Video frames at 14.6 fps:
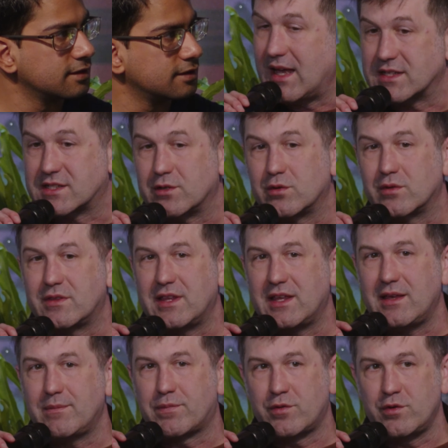Yeah, so
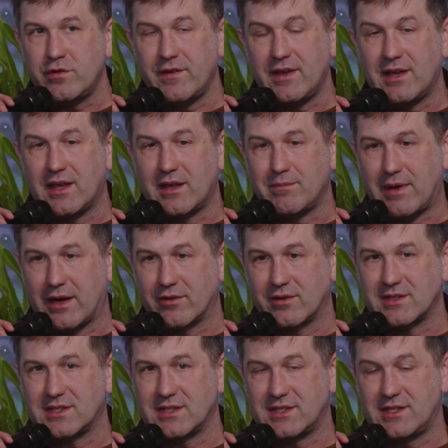the proving in
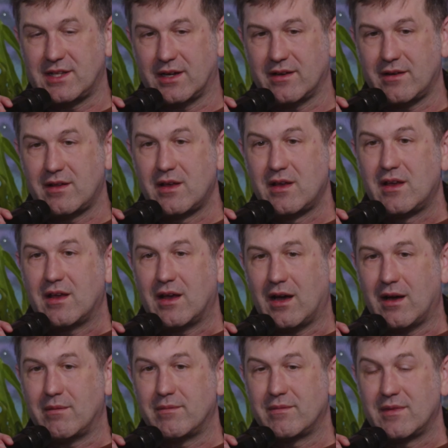Boundless is done
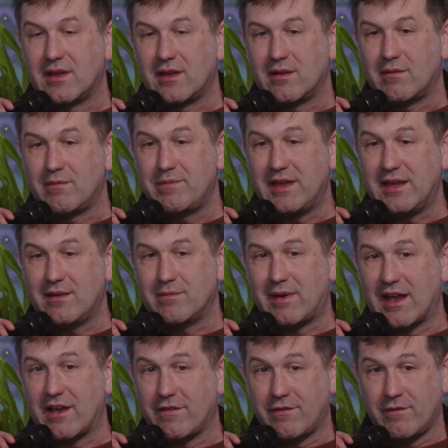
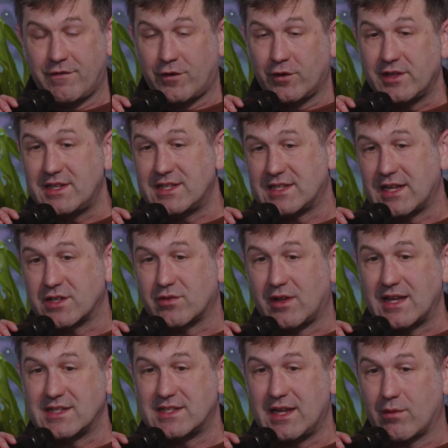by a fully
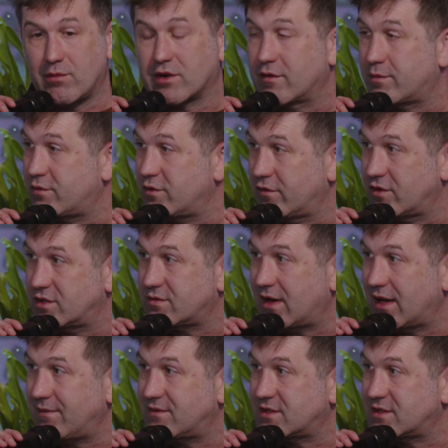decentralized network of provers, right?